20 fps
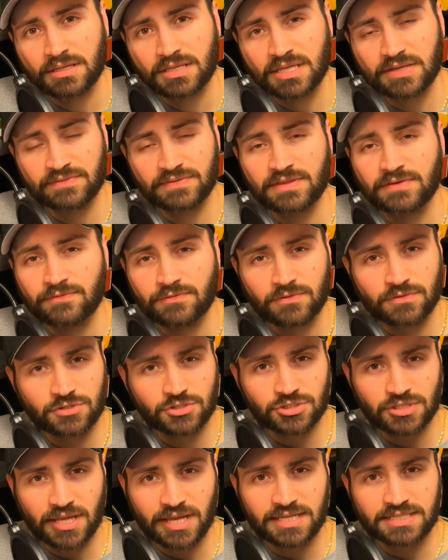Given that 4th of
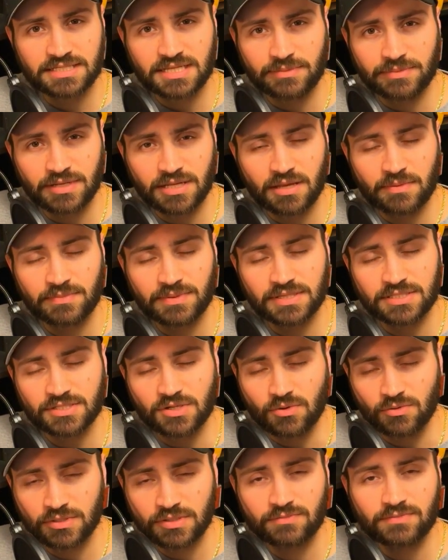July is coming up, it's
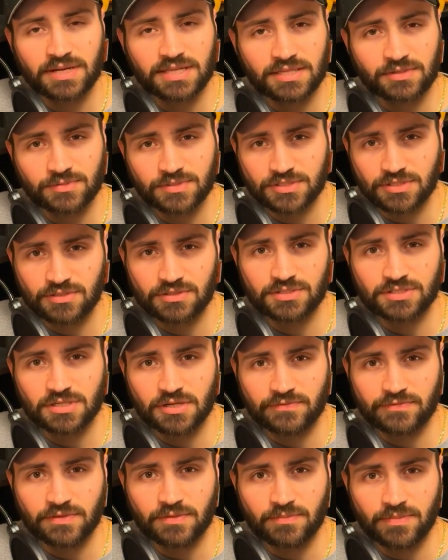only right that we start this
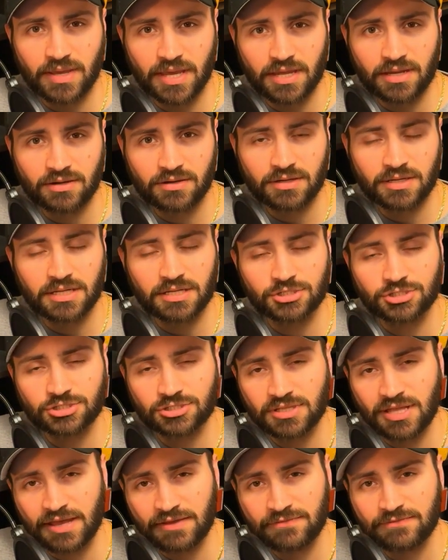off with a banger, and on
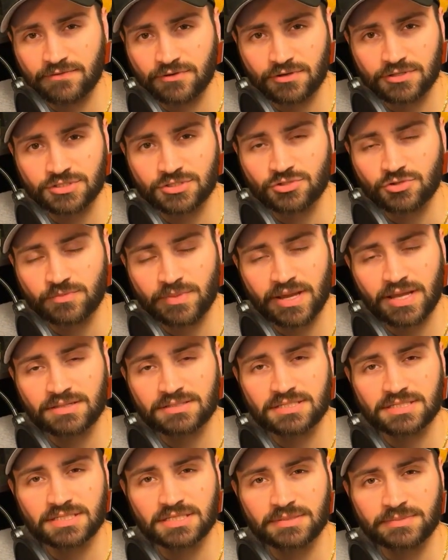July 1st, New Balance
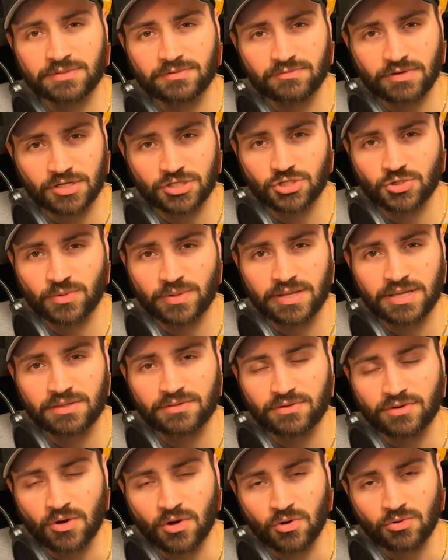is going to be retroing
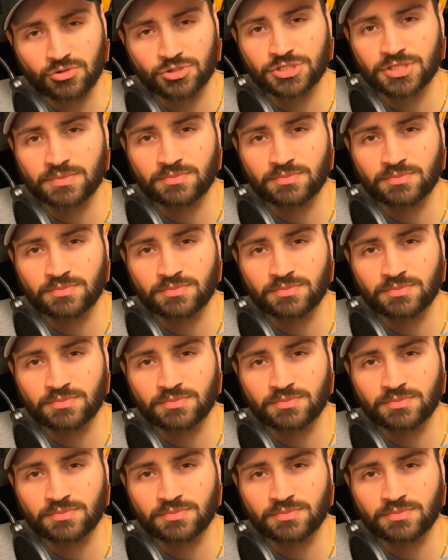their OG